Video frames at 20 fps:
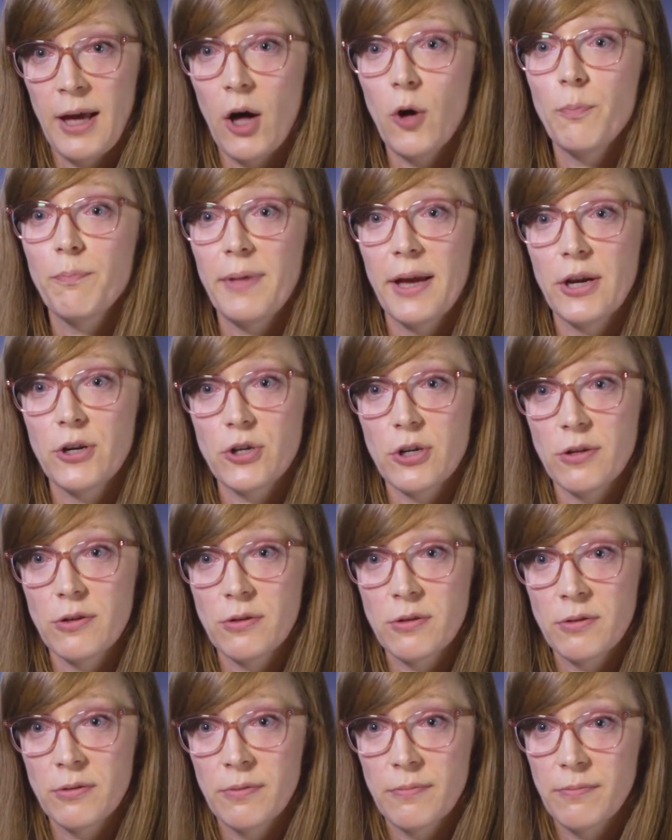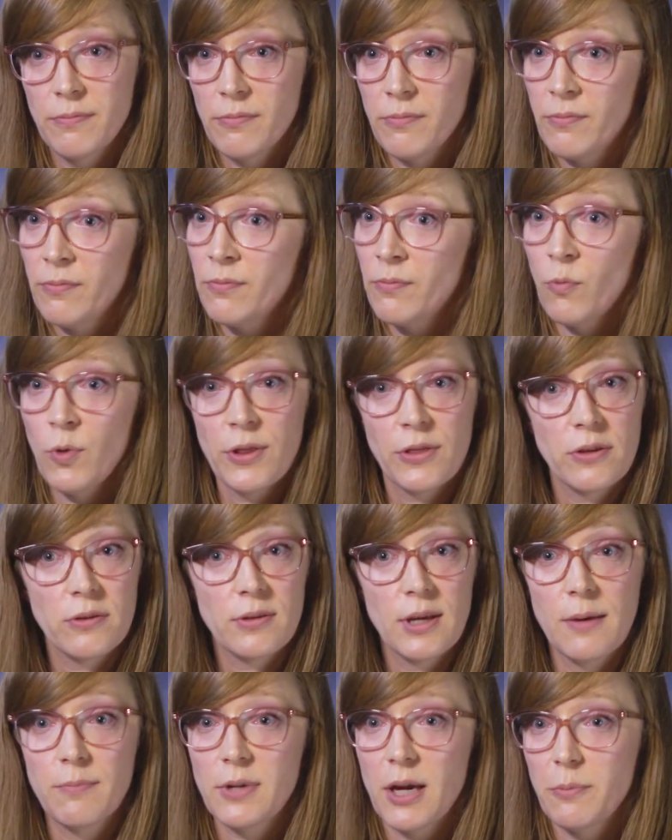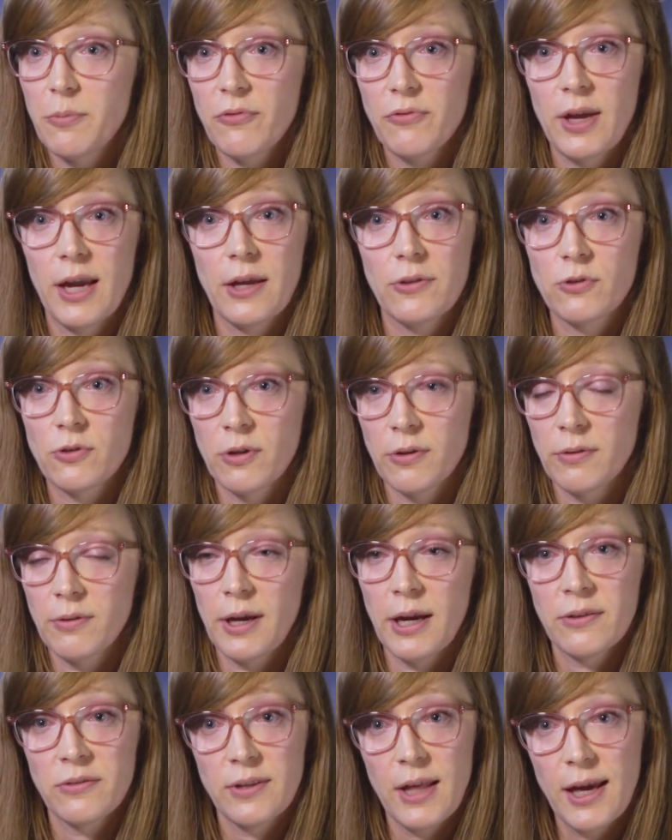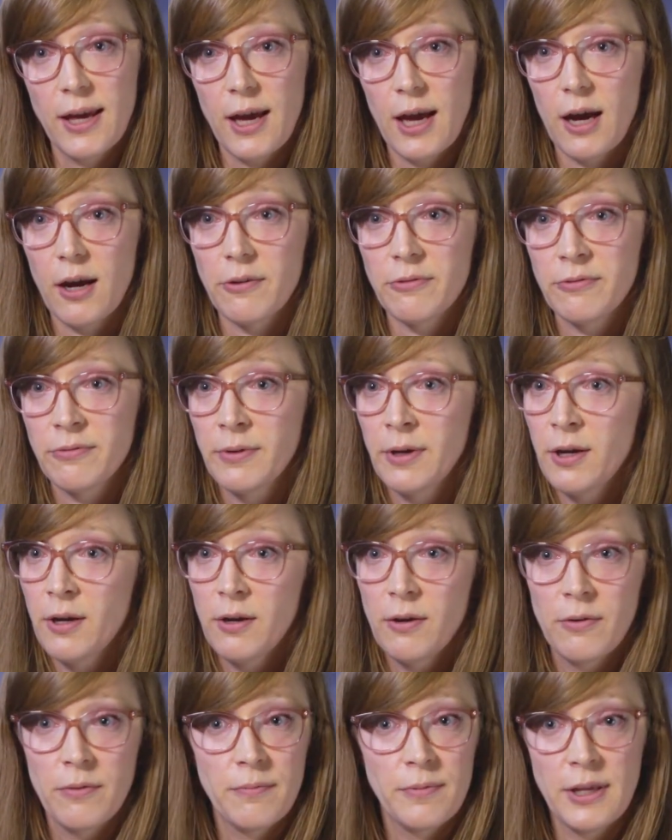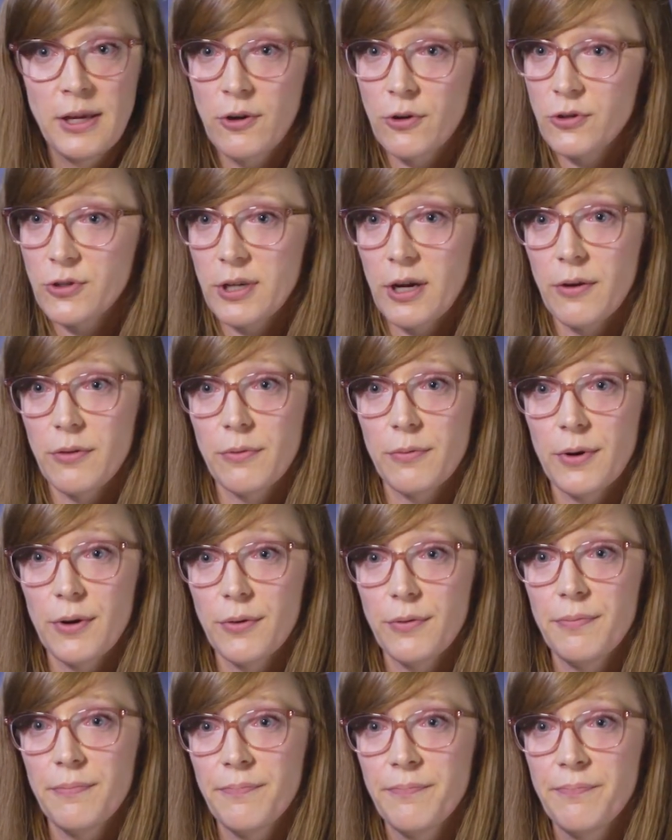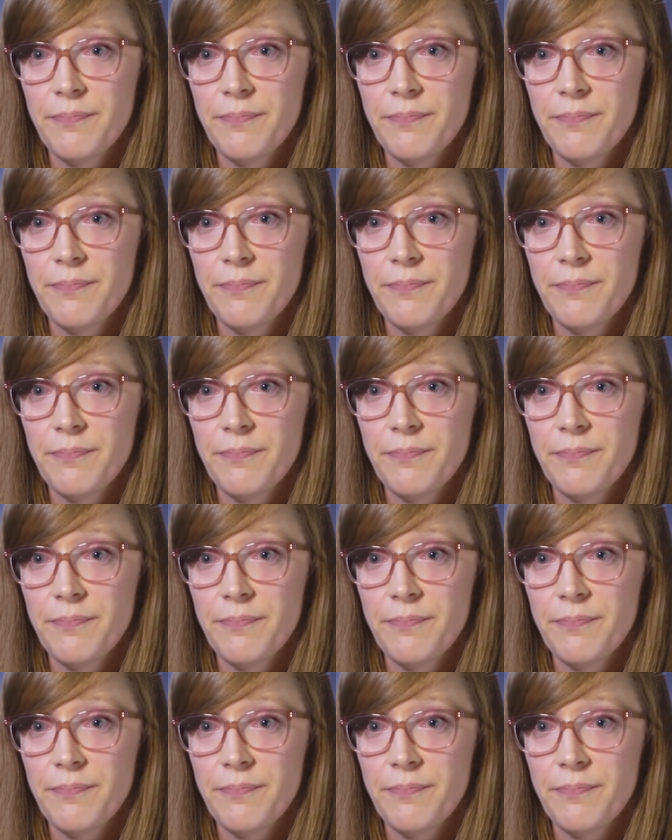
help patients with the same type of cancer as they have years down the road.